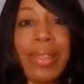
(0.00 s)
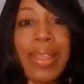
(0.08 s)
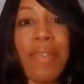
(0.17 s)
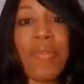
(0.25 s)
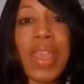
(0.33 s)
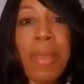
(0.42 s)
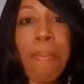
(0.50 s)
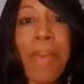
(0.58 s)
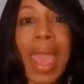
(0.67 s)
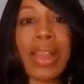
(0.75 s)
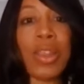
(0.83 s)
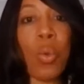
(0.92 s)
They've
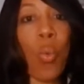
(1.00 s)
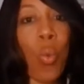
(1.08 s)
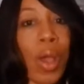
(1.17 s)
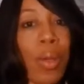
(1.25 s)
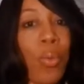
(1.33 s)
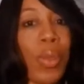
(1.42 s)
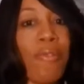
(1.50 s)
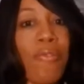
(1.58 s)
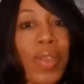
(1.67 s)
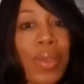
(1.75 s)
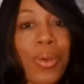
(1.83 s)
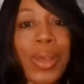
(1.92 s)
impacted what we
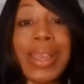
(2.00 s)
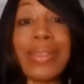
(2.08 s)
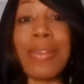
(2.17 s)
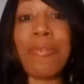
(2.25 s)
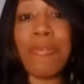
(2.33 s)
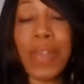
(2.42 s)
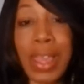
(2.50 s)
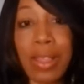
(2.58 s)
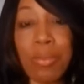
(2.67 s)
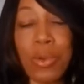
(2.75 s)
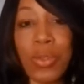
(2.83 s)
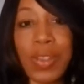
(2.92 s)
feel is
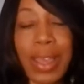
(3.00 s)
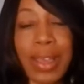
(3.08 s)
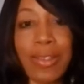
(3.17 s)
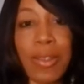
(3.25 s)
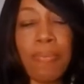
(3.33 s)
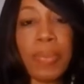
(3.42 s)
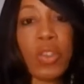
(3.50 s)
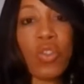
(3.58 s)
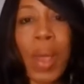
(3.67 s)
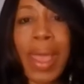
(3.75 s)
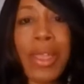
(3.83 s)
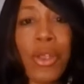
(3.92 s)
available to us.
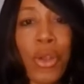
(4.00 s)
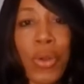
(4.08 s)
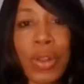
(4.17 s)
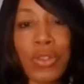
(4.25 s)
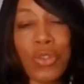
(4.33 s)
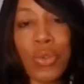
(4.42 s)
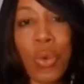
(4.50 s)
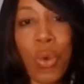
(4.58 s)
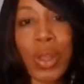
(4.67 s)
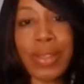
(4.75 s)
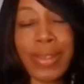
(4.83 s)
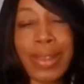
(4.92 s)
So I encourage you
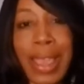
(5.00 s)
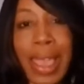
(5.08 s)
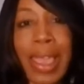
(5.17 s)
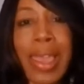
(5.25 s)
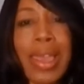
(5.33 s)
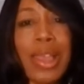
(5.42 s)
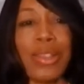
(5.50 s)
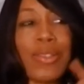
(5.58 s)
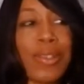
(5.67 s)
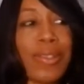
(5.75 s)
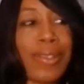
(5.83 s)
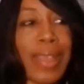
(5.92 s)
on today
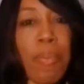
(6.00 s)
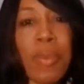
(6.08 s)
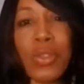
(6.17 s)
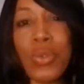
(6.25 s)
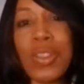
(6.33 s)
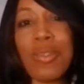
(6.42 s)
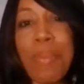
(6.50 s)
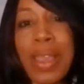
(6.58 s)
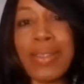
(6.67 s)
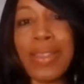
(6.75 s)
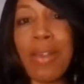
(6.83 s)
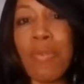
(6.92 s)
to step into a
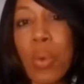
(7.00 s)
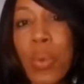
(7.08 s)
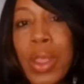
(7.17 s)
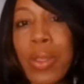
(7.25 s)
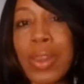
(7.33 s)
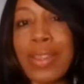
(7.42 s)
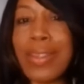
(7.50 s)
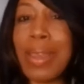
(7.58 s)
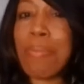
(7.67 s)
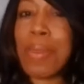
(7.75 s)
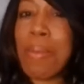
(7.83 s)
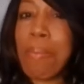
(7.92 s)
space of awareness
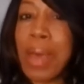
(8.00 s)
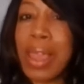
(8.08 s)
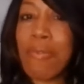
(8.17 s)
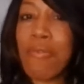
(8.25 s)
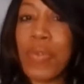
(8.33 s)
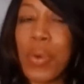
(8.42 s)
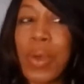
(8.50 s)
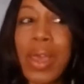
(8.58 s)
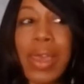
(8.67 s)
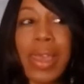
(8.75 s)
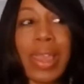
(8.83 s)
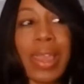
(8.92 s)
and be mindful
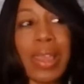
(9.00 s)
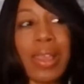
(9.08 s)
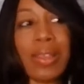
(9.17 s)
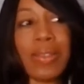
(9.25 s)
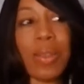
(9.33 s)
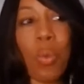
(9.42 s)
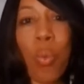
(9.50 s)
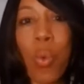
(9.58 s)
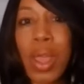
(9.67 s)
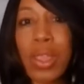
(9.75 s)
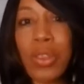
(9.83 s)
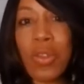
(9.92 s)
is
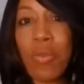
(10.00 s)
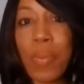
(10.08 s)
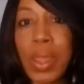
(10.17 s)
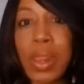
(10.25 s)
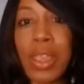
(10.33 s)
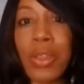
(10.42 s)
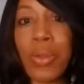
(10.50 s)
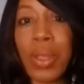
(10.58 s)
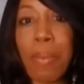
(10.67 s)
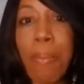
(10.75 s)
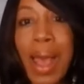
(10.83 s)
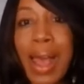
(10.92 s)
what you've been
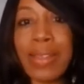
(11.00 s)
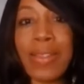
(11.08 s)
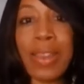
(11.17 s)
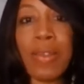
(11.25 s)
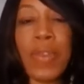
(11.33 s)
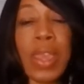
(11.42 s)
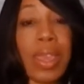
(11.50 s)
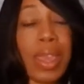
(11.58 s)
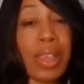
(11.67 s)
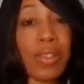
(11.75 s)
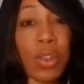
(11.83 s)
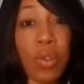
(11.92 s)
hearing positive
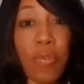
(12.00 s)
is it